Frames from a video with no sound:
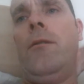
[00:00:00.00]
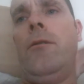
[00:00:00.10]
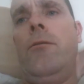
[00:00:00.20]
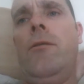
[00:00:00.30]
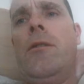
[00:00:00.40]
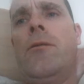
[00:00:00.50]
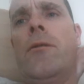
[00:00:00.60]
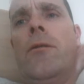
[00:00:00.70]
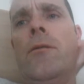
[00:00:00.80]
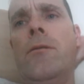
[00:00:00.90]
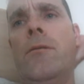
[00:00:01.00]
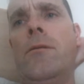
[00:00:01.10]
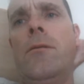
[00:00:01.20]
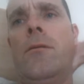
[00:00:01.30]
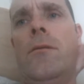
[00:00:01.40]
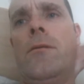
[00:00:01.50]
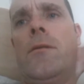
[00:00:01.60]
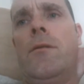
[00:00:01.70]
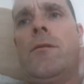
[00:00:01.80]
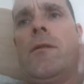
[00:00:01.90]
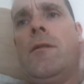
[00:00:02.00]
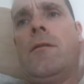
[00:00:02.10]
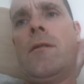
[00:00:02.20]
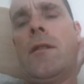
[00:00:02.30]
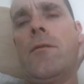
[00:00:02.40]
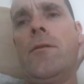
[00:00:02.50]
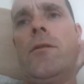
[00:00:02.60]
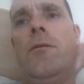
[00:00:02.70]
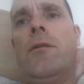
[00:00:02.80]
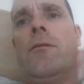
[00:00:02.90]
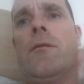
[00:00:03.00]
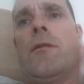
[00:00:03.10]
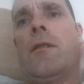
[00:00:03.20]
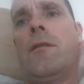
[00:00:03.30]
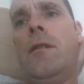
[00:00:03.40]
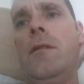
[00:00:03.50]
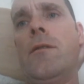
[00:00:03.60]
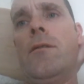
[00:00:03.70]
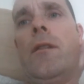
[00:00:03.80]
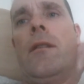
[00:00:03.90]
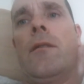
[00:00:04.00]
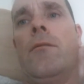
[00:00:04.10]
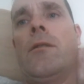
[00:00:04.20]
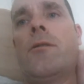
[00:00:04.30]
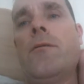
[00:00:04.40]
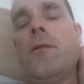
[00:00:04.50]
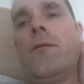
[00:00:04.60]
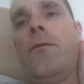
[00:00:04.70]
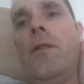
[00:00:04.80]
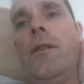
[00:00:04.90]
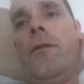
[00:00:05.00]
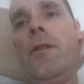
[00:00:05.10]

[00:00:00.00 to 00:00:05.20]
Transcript: 2 years ago. So season 6 was 2016, so I guess I watched the first 5